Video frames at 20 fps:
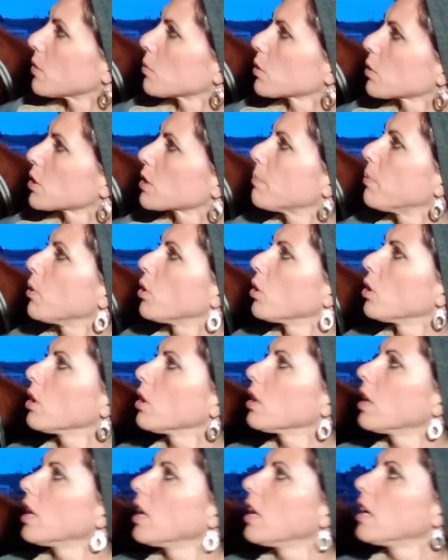were to
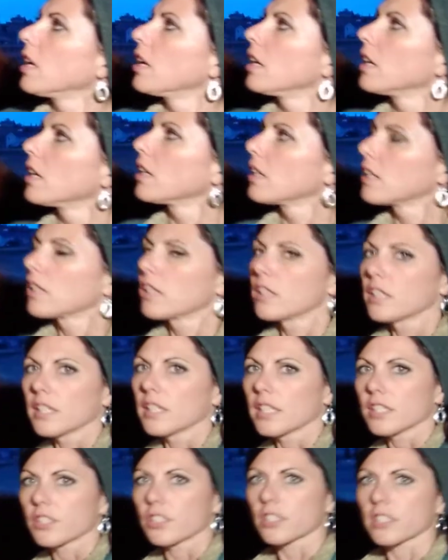pull,
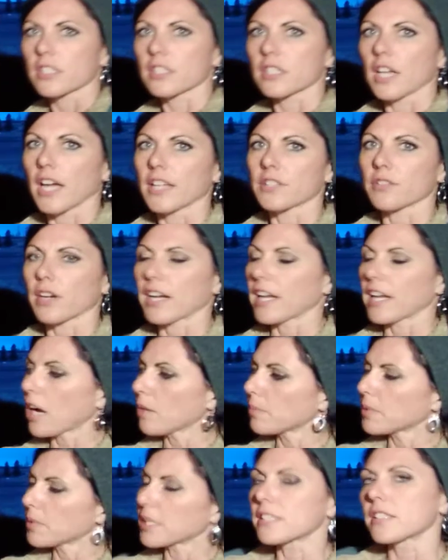it just slides right out,
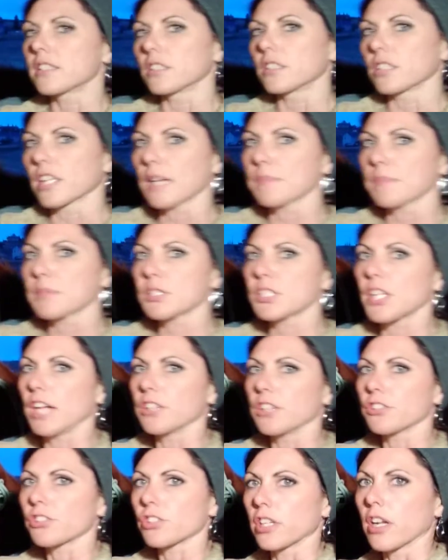but it still keeps
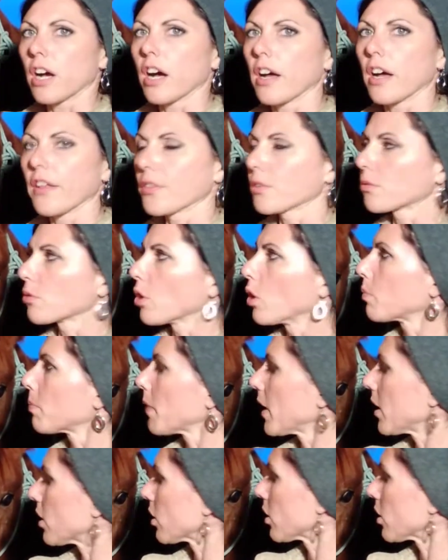tension on the rope and her